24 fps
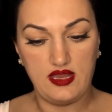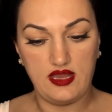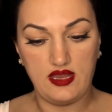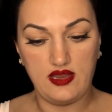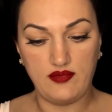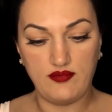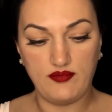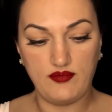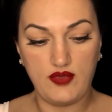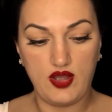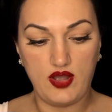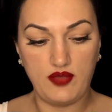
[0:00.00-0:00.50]

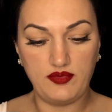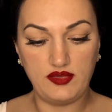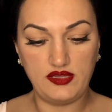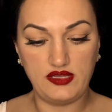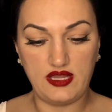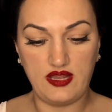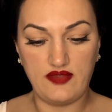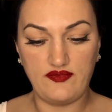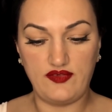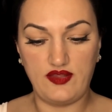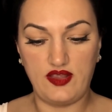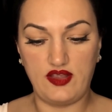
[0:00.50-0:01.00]
And Mommy
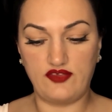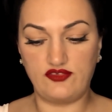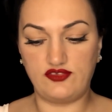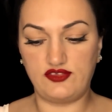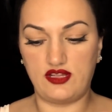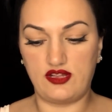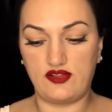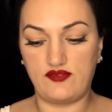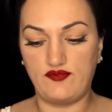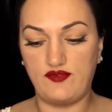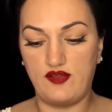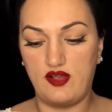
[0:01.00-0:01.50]
Life
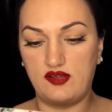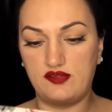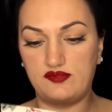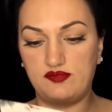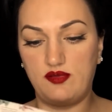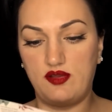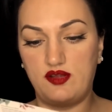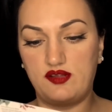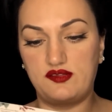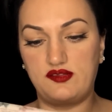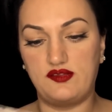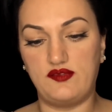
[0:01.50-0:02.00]
hashtag
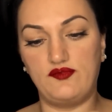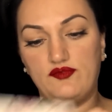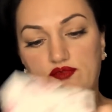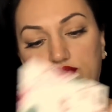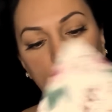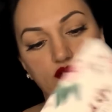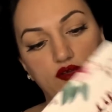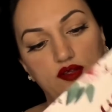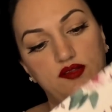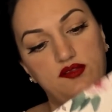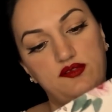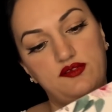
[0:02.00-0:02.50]
VoxBox
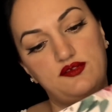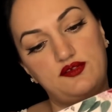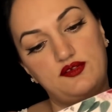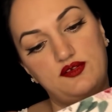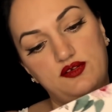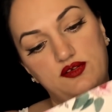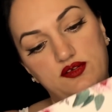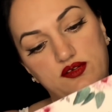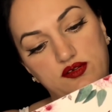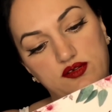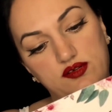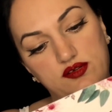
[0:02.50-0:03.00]

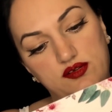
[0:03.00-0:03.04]
Influencer.